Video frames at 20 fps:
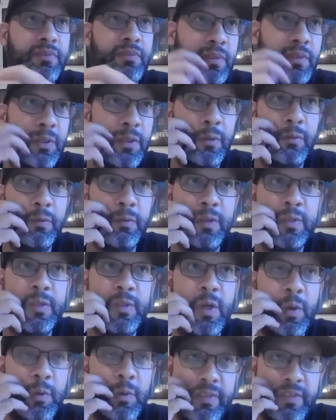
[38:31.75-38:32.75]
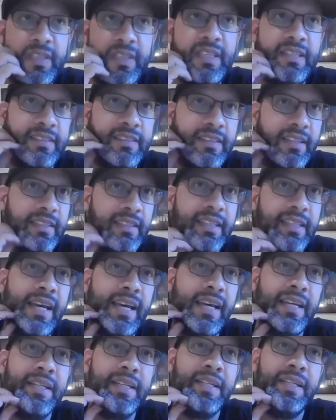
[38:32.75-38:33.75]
the zones and things like that.